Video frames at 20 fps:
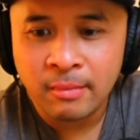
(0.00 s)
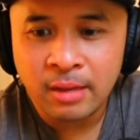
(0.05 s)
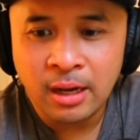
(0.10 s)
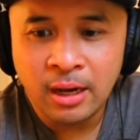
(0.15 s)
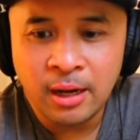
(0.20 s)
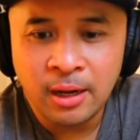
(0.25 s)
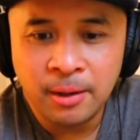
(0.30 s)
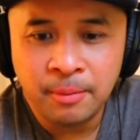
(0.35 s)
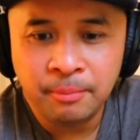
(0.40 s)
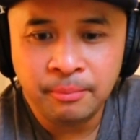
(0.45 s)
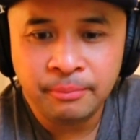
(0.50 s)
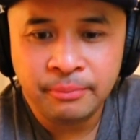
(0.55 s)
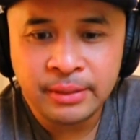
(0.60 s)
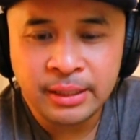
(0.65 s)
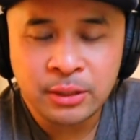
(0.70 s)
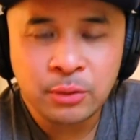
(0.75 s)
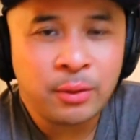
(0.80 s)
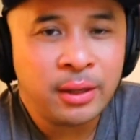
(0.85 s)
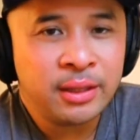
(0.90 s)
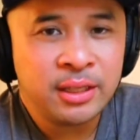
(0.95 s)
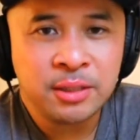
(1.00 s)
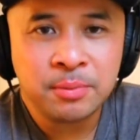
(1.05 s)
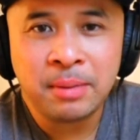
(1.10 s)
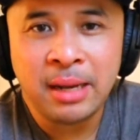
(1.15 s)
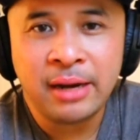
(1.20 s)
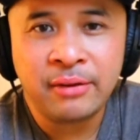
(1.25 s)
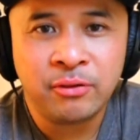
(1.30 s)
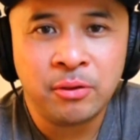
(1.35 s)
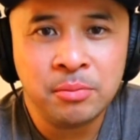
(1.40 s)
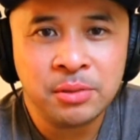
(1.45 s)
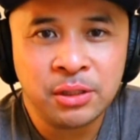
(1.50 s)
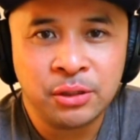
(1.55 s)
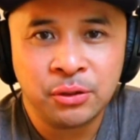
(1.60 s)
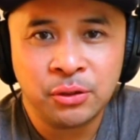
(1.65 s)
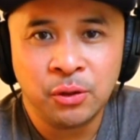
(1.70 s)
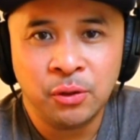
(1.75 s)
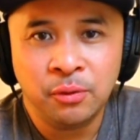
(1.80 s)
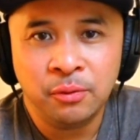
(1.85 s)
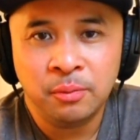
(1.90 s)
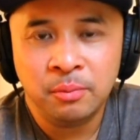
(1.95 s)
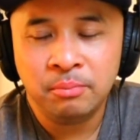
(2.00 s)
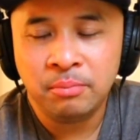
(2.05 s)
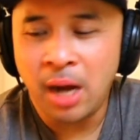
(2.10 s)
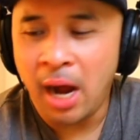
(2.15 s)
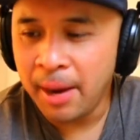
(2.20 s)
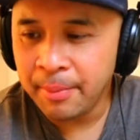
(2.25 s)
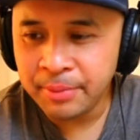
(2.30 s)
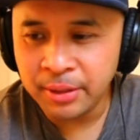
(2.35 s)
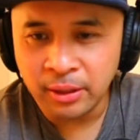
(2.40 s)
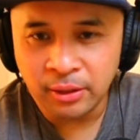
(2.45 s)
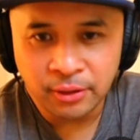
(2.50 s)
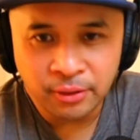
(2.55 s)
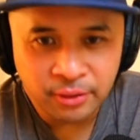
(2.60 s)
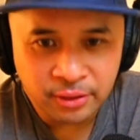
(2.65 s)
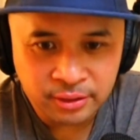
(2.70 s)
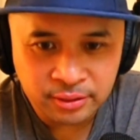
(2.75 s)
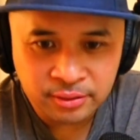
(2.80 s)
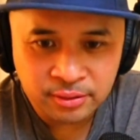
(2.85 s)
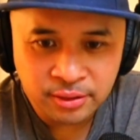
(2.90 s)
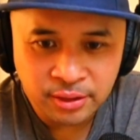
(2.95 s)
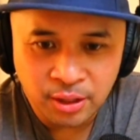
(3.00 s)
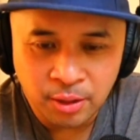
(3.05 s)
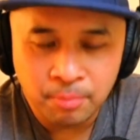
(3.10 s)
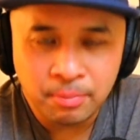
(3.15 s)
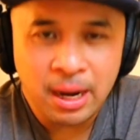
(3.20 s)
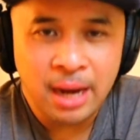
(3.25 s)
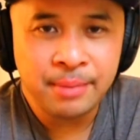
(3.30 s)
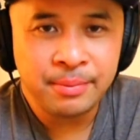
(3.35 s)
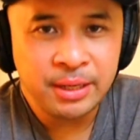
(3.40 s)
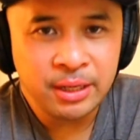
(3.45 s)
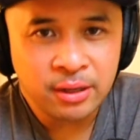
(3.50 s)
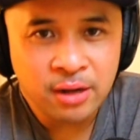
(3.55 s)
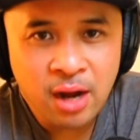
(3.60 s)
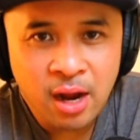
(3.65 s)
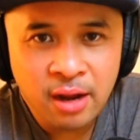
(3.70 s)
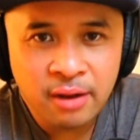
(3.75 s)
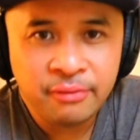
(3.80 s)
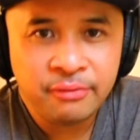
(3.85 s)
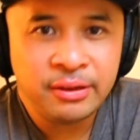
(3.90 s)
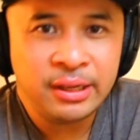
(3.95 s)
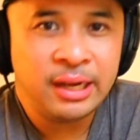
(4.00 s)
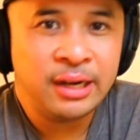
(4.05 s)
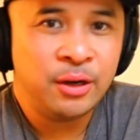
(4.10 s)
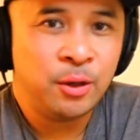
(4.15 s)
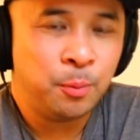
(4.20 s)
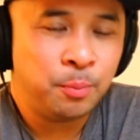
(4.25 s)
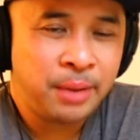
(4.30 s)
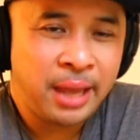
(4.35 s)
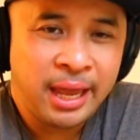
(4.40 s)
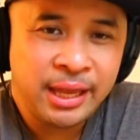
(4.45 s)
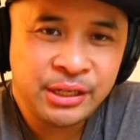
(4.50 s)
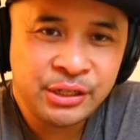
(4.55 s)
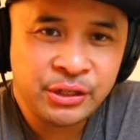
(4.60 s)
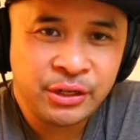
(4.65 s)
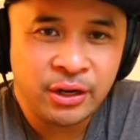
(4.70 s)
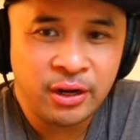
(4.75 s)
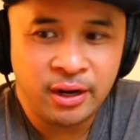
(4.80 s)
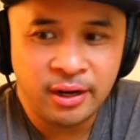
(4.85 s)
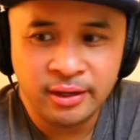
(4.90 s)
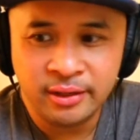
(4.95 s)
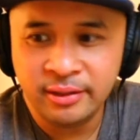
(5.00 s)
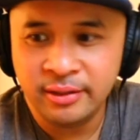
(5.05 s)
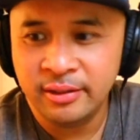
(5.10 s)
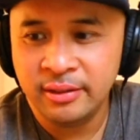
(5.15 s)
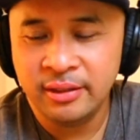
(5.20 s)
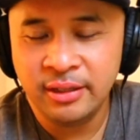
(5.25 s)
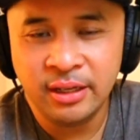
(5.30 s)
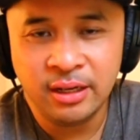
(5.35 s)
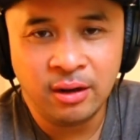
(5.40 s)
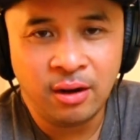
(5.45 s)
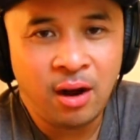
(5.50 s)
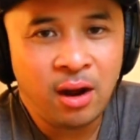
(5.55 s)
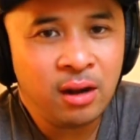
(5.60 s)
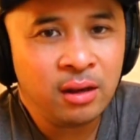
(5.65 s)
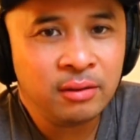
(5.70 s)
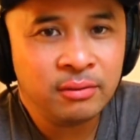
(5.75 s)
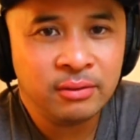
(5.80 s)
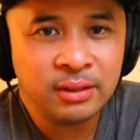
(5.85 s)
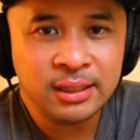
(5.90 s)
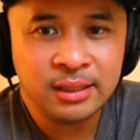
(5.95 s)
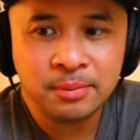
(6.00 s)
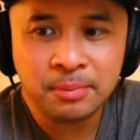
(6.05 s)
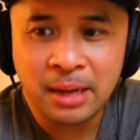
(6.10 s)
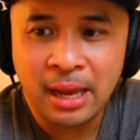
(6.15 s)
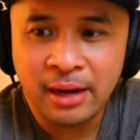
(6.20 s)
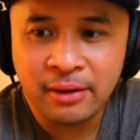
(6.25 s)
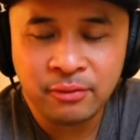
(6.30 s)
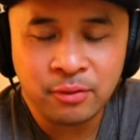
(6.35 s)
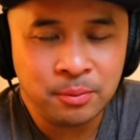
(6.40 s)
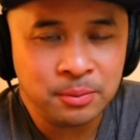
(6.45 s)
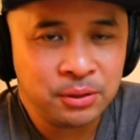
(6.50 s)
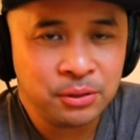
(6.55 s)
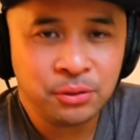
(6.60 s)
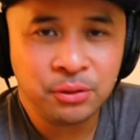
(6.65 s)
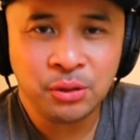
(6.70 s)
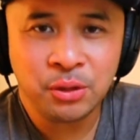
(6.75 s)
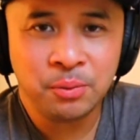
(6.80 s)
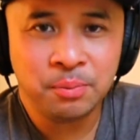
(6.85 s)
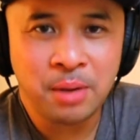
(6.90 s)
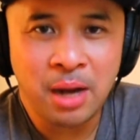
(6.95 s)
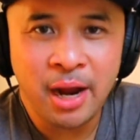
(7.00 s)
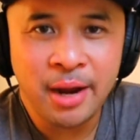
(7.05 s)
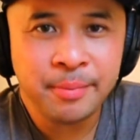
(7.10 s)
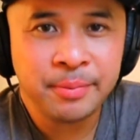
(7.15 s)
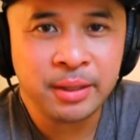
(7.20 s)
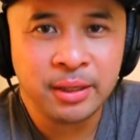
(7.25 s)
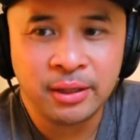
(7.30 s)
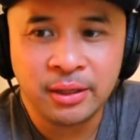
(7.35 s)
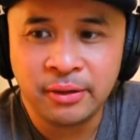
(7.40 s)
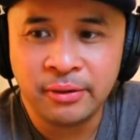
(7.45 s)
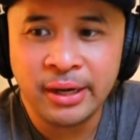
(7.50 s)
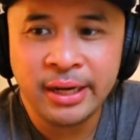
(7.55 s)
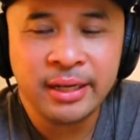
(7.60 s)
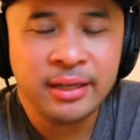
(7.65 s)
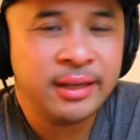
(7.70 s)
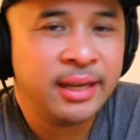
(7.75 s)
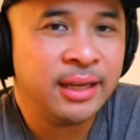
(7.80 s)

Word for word: That's why these platforms are so popular. There's, you know, Buy Me a Coffee, and Patreon. You know, all of these platforms are so popular, right?